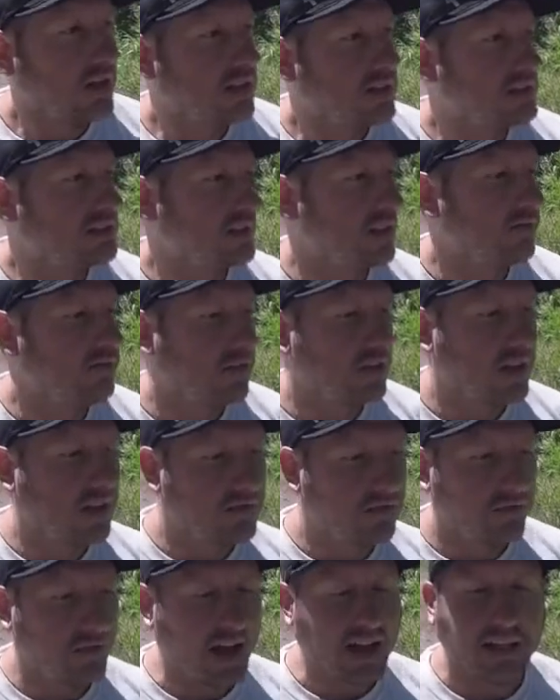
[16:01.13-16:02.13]
see if you
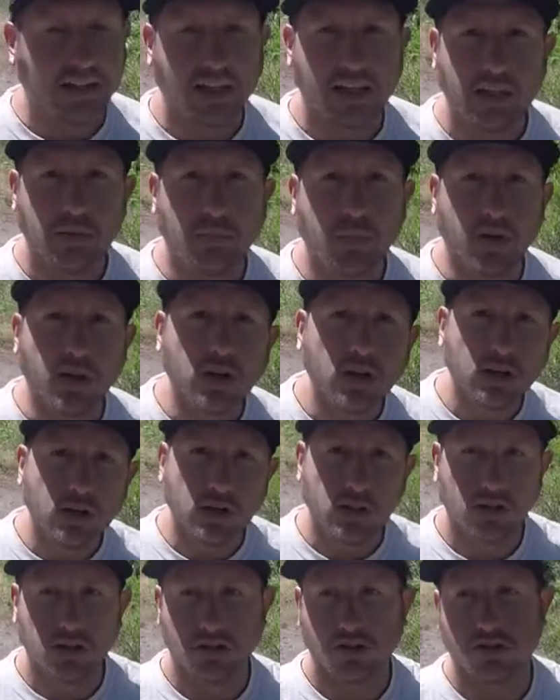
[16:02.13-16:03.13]
can find any
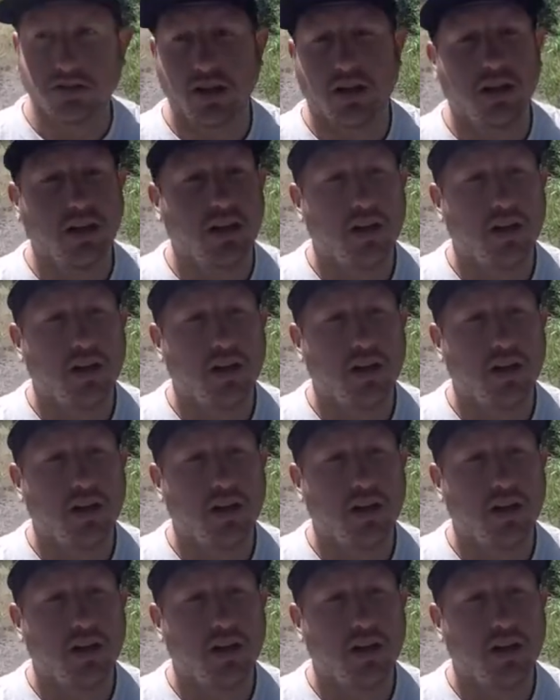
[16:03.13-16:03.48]
birds